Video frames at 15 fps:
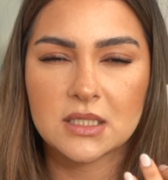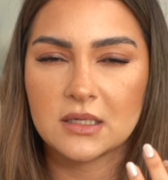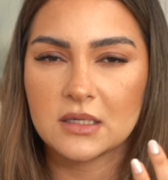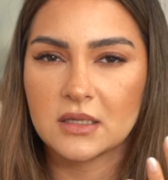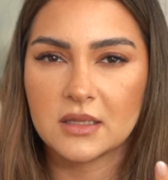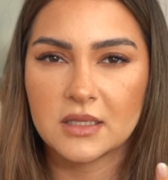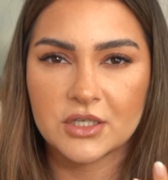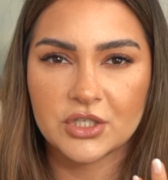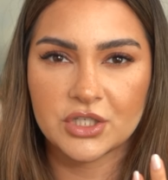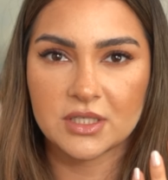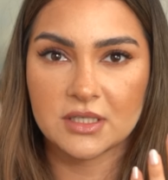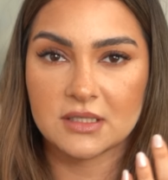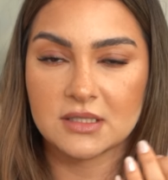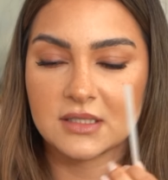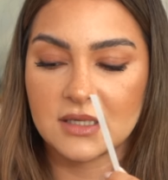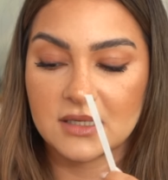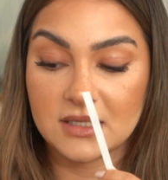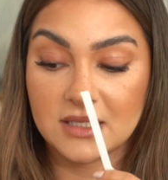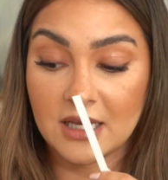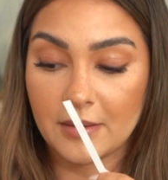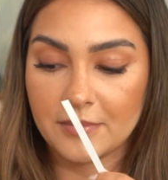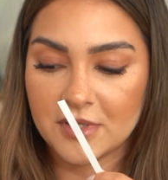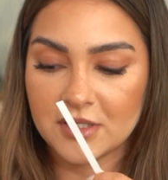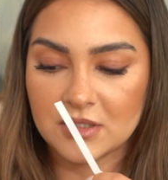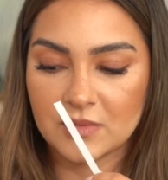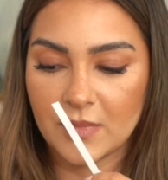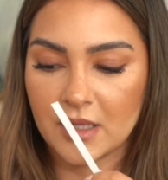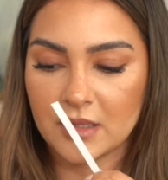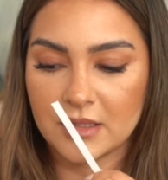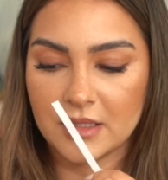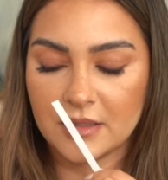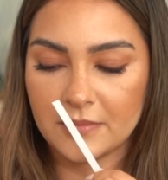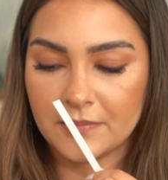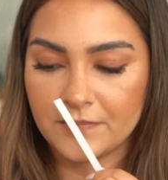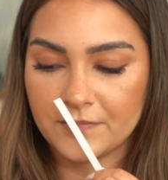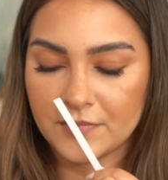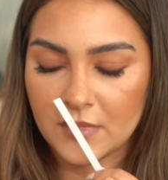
and delicious and yummy smelling.